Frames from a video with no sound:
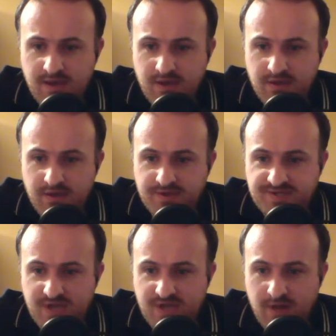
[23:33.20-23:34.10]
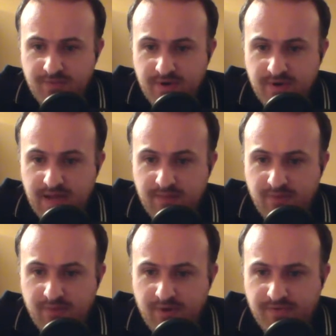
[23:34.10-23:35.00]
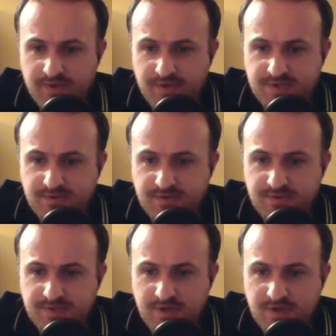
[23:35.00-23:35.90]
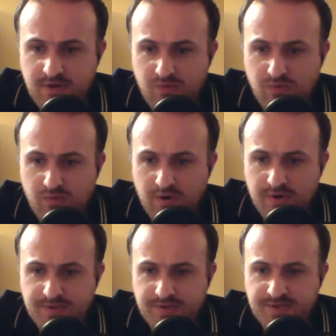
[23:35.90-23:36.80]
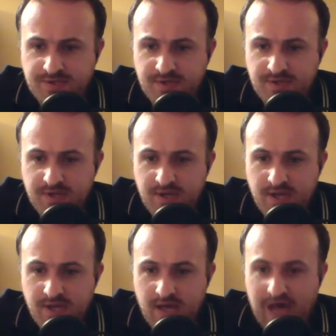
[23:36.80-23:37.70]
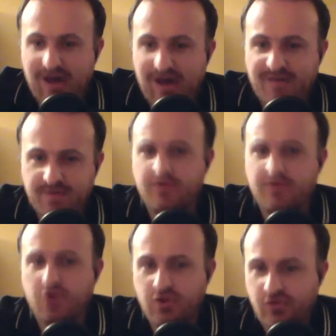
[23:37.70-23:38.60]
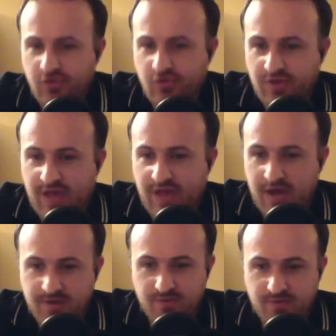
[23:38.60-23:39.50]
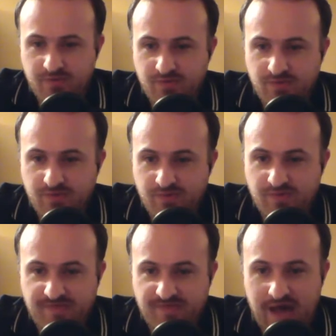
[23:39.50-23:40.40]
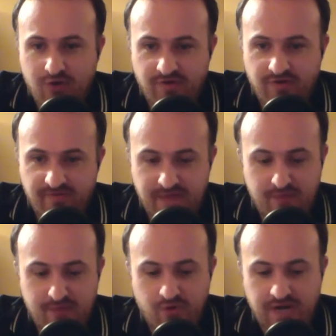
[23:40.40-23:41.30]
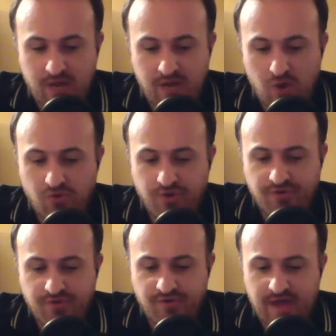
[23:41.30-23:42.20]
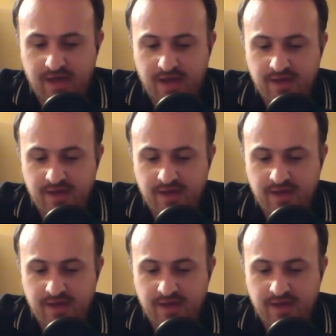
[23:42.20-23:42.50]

you can set up your Nightbot to exclude certain words. I have to look into doing that with the algorithm, yeah, Maureen. I will look into that.